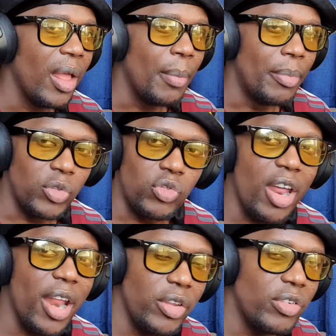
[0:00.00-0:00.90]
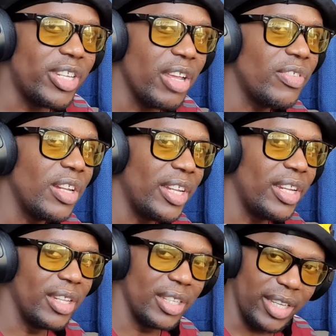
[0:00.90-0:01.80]
Butana, you definitely
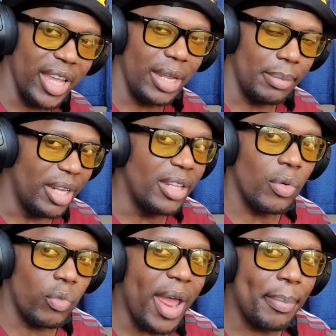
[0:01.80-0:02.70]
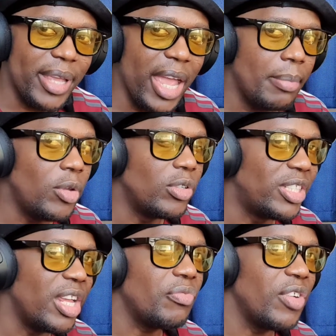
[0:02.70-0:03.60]
in the game. In the rap game, you
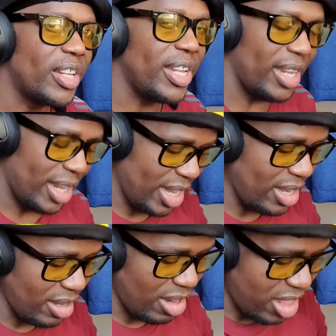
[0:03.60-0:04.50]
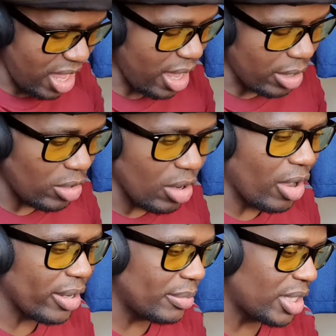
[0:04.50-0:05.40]
definitely in there. You know
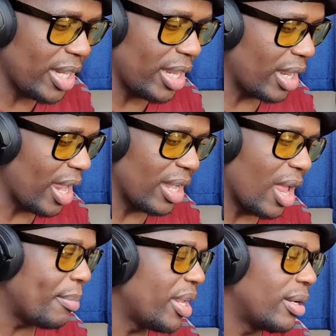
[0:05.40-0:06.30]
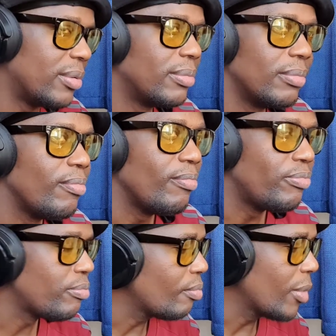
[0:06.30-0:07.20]
what I'm saying? And I mean,
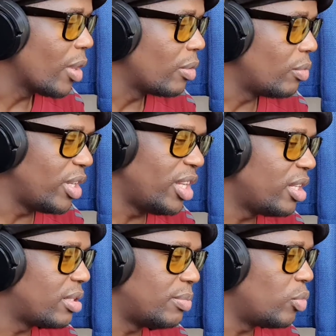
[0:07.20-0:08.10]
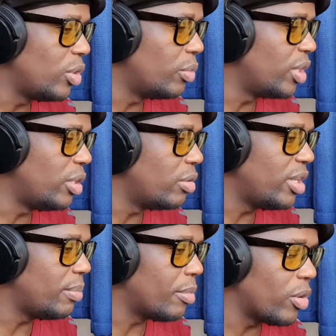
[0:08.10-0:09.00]
you
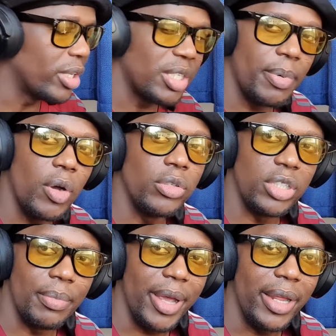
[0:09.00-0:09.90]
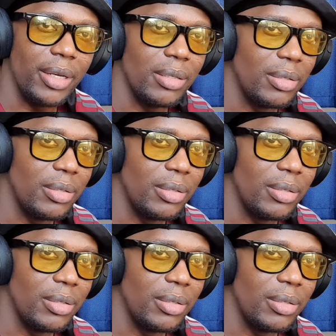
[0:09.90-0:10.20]
need more exposure, man.